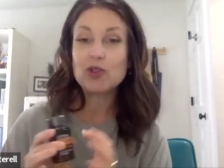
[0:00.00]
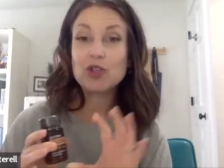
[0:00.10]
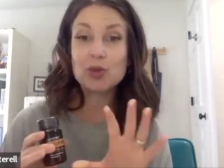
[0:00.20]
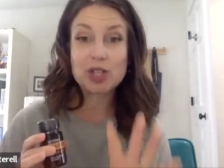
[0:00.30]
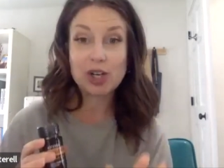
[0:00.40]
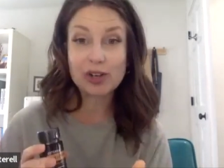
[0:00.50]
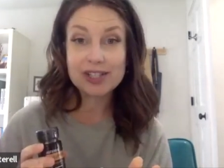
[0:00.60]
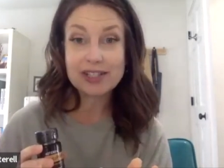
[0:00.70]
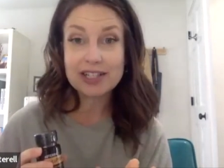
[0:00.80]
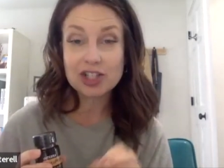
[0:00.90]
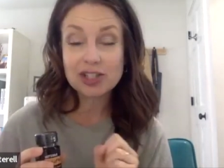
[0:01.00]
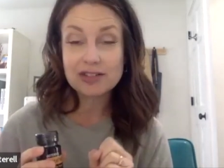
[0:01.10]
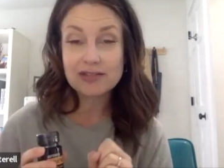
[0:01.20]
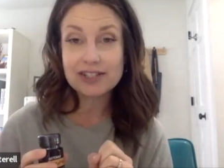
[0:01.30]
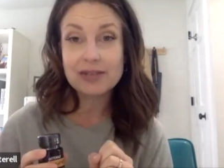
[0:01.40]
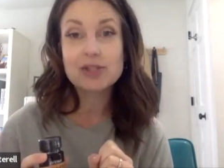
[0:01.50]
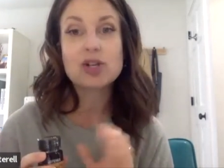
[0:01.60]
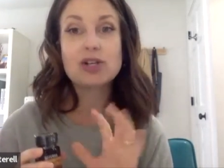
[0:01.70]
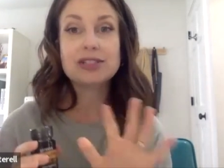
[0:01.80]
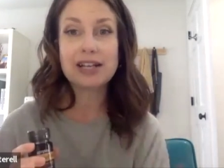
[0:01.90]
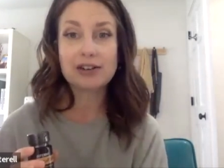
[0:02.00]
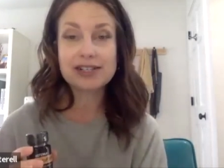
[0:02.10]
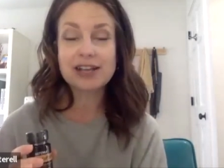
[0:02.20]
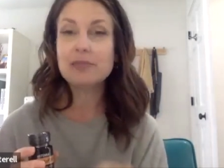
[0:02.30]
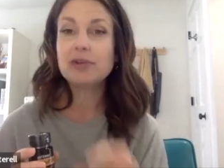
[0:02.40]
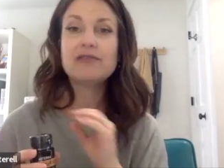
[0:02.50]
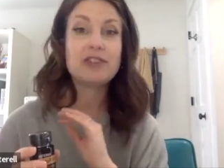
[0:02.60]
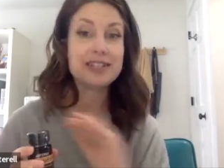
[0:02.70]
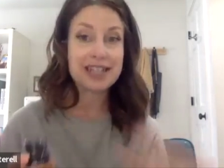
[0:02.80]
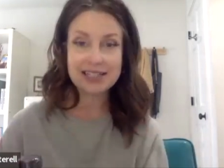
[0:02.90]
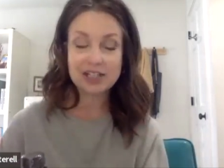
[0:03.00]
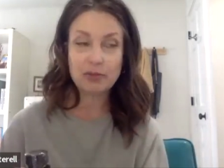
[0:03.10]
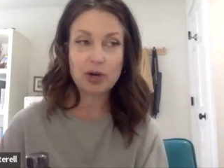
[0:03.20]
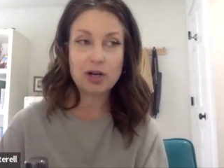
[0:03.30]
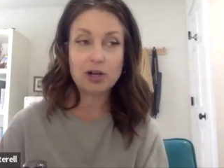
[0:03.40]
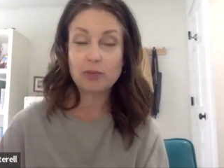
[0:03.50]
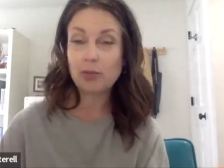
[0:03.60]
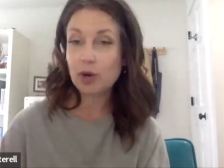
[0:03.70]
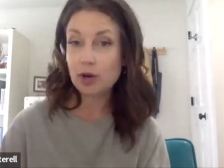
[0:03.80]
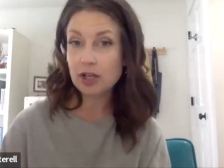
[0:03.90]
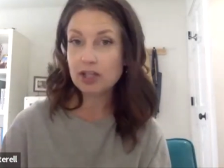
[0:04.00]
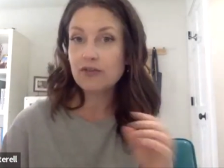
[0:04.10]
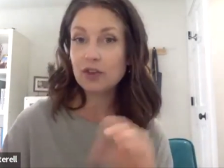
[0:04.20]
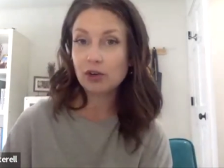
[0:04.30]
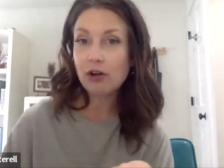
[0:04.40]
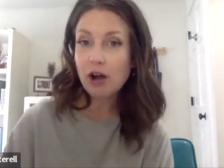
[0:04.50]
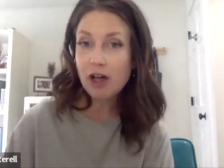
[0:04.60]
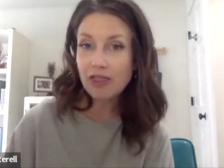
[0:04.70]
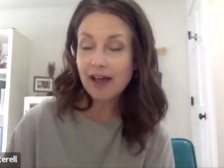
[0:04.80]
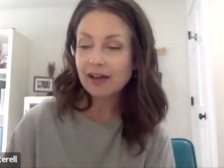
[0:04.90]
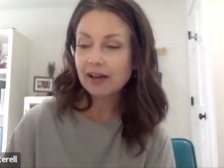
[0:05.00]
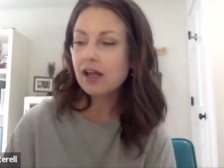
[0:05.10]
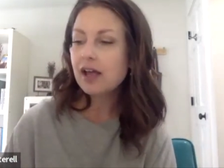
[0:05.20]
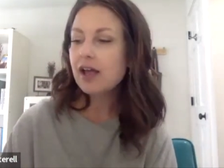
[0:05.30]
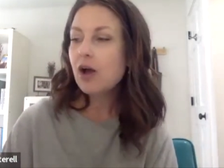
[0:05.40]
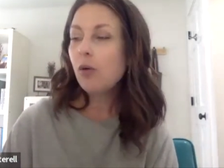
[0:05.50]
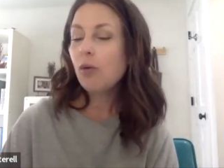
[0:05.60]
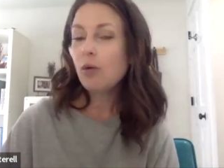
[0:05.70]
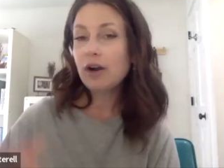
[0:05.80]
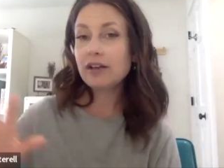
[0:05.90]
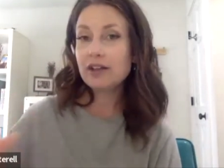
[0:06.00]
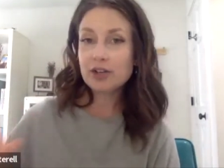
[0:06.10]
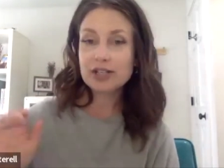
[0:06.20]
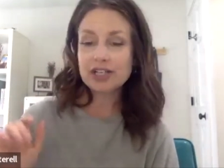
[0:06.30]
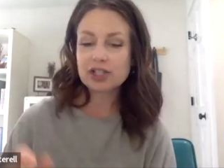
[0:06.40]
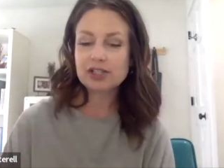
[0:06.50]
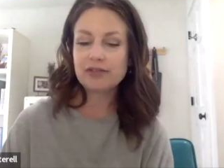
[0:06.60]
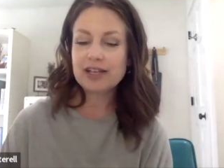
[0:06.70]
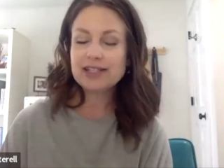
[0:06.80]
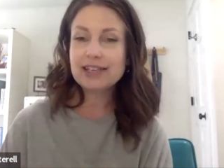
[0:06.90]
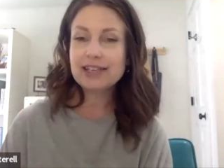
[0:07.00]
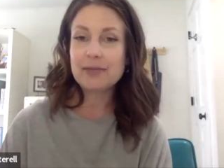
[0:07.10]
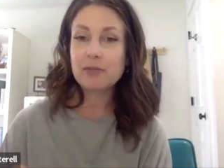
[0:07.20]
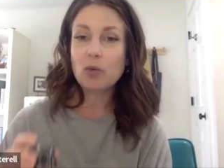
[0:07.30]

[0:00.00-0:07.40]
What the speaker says: doTERRA's digestive enzyme is called Terrazyme, fantastic product. If you're on that or another digestive enzyme,